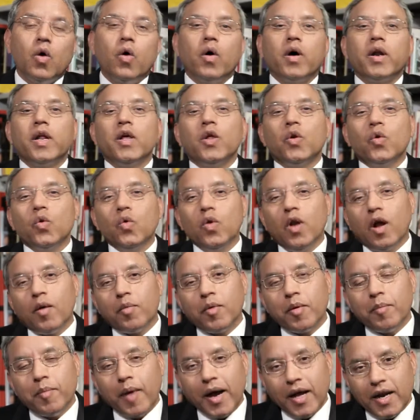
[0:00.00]
or a rule
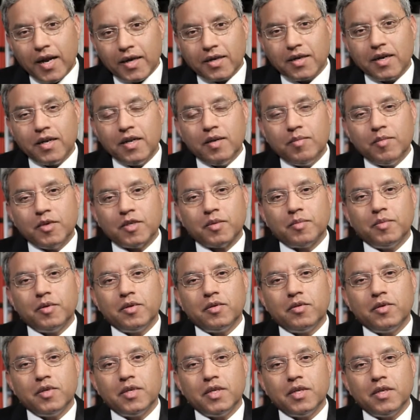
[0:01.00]
of a bilateral
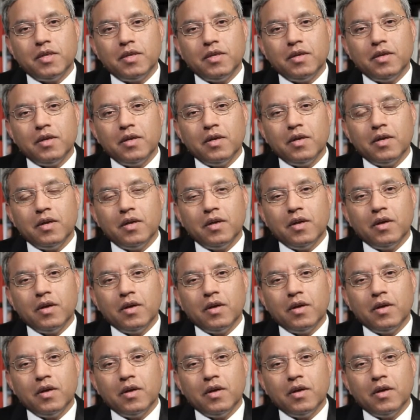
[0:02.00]
investment treaty